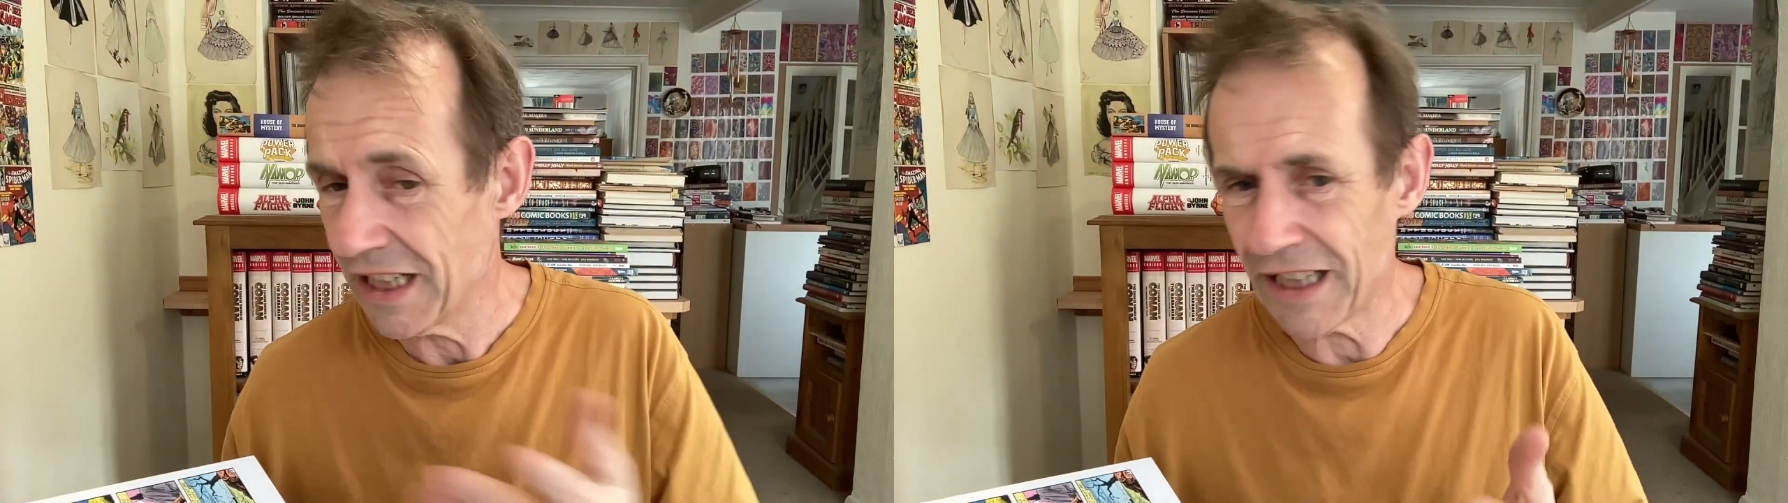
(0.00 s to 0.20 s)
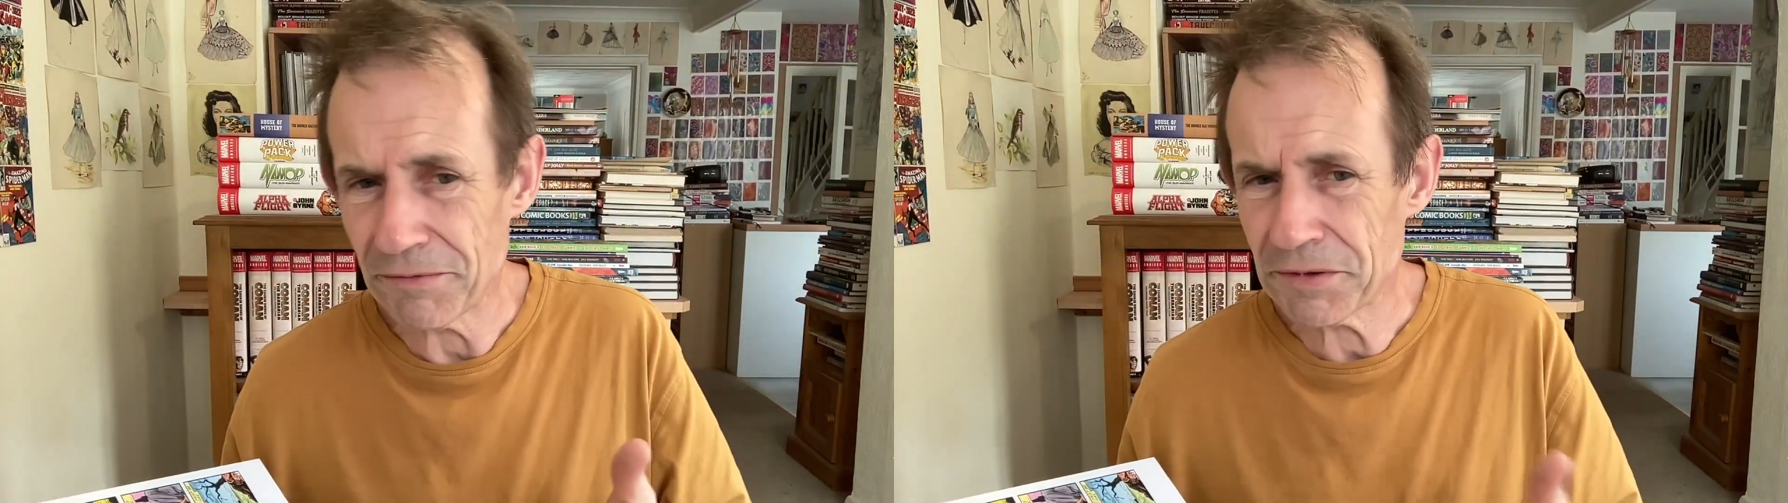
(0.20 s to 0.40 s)

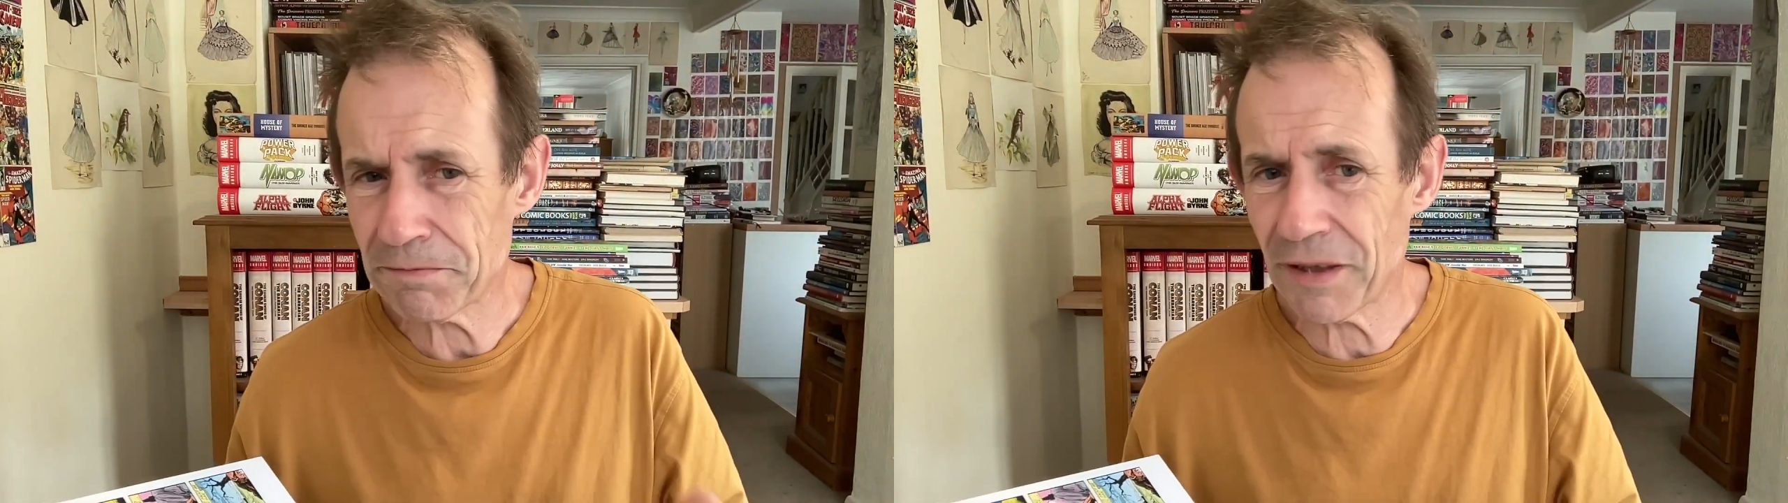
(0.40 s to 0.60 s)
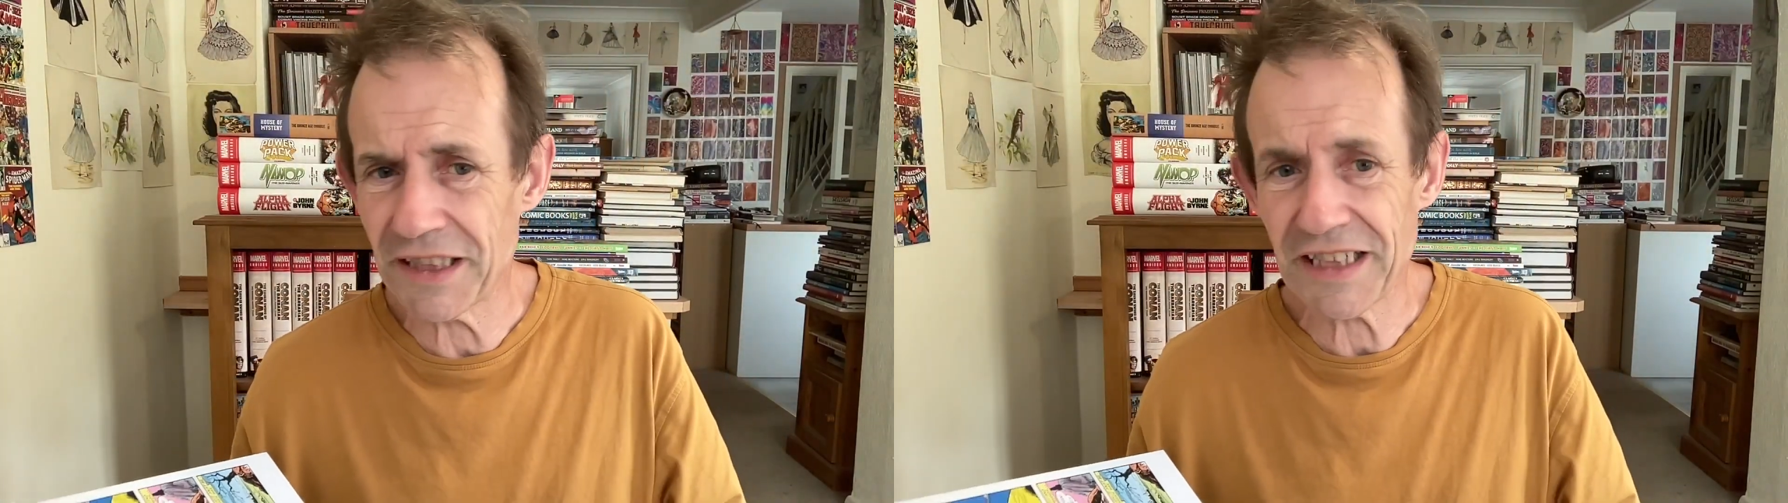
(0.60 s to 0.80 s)
And I'm
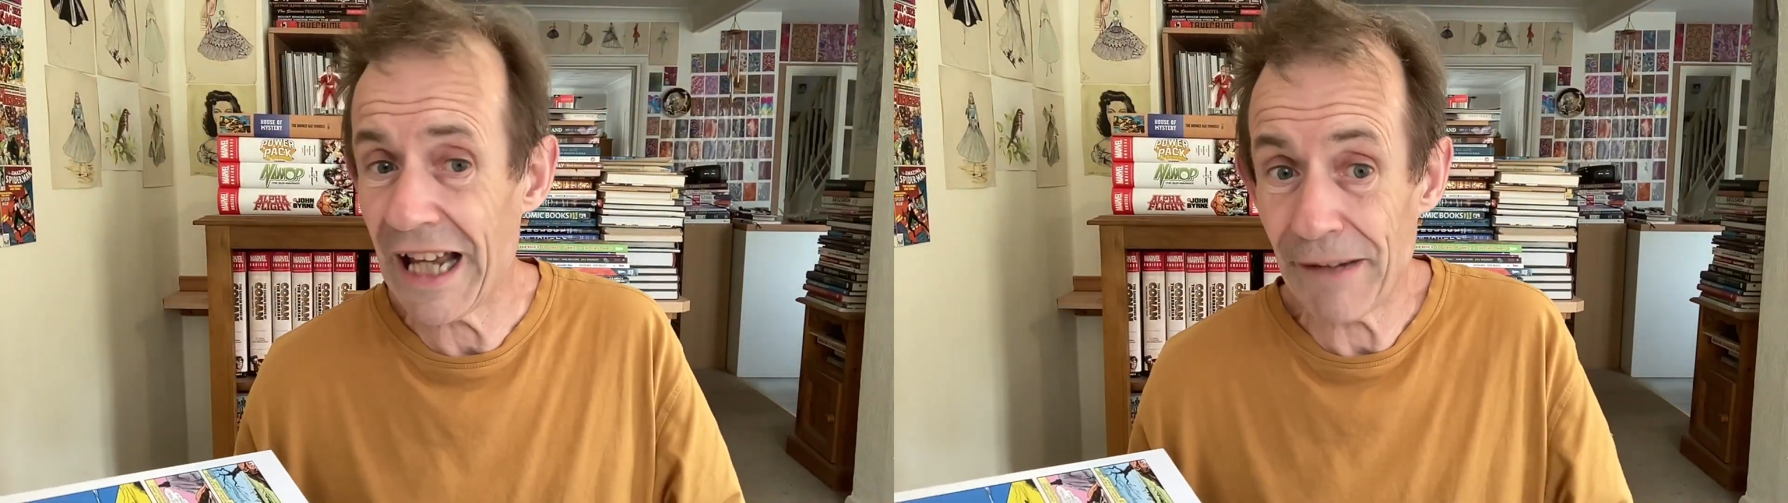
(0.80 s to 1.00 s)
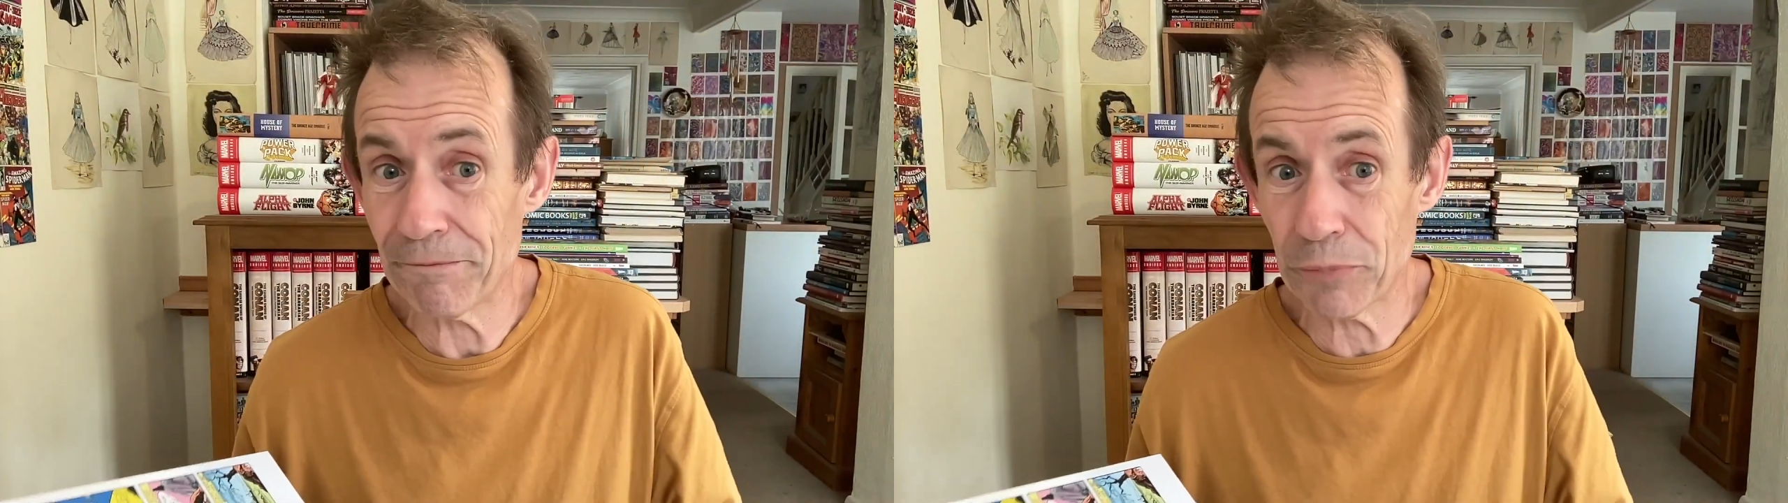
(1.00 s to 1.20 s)
surprised they
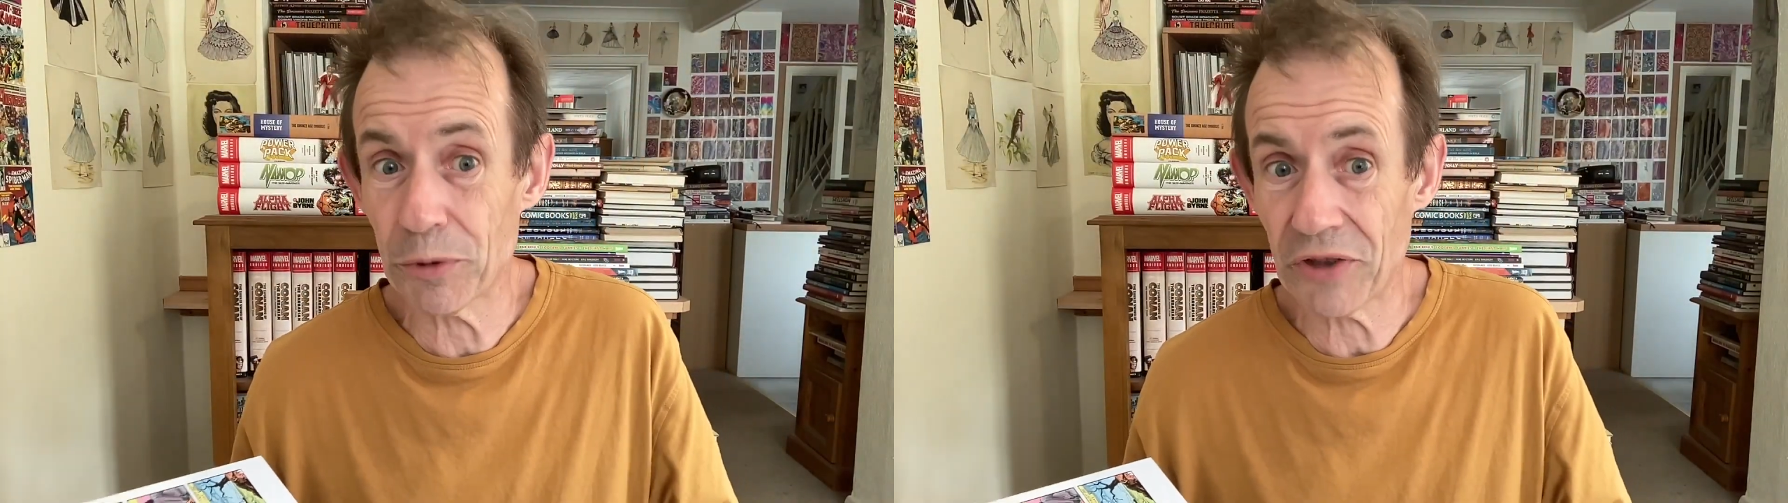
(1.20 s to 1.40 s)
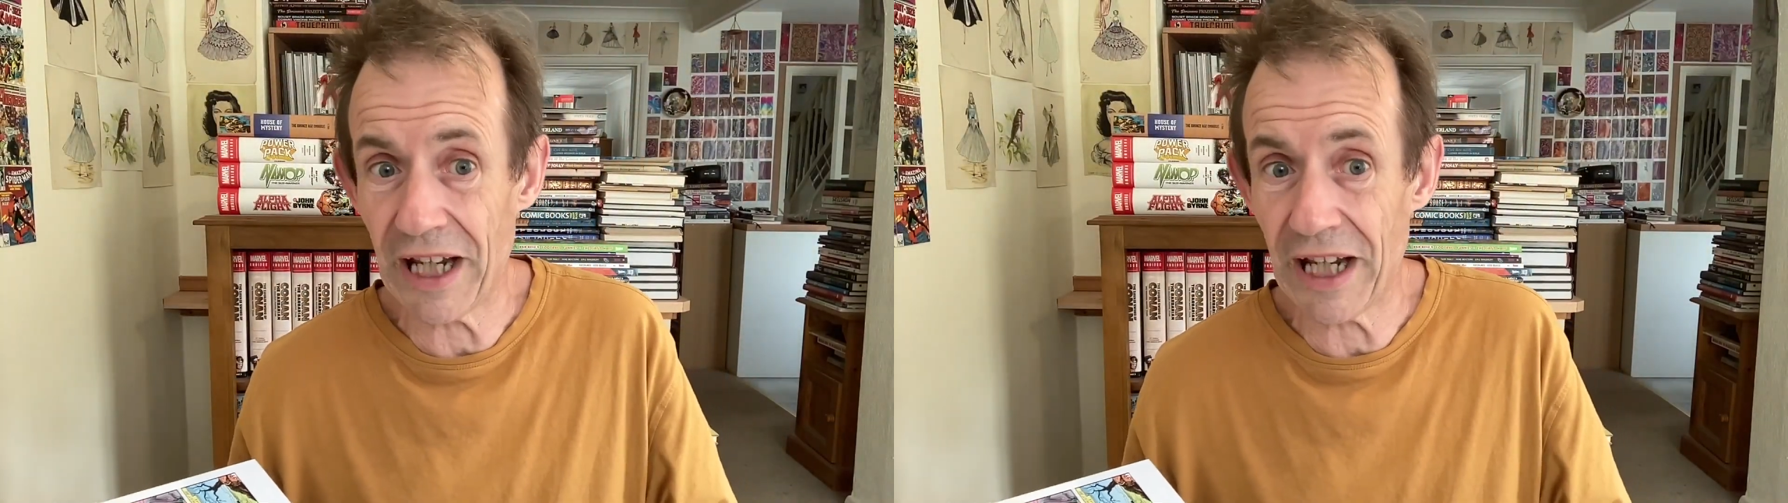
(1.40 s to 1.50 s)
haven't brought